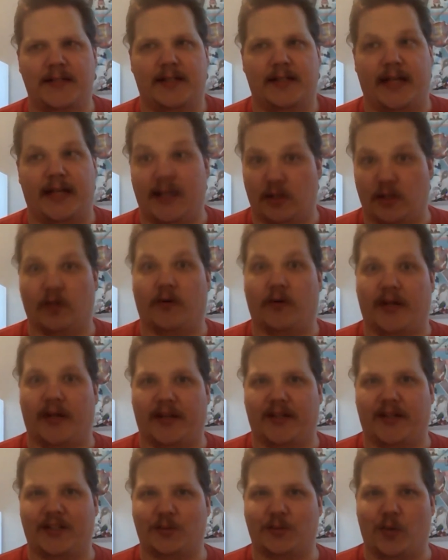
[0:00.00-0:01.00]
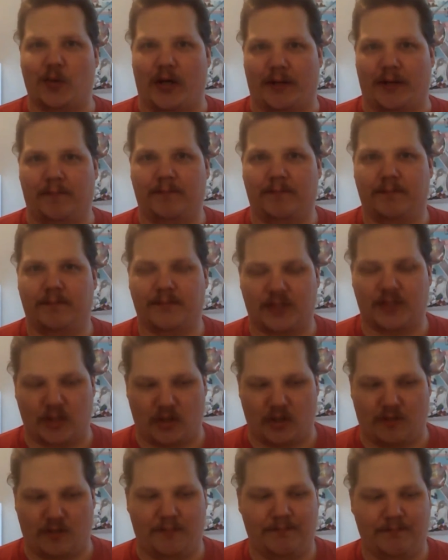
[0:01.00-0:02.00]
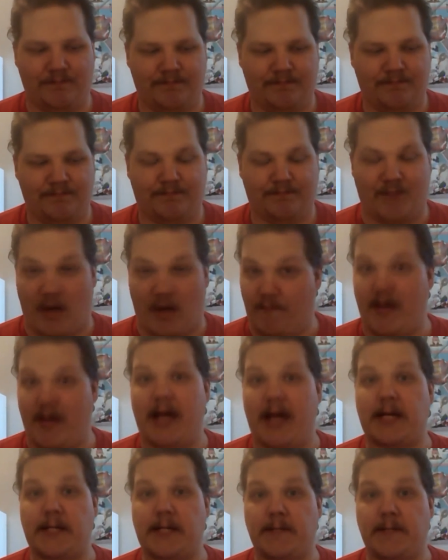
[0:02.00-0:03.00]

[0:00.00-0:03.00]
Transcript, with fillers: including this one. So I'm back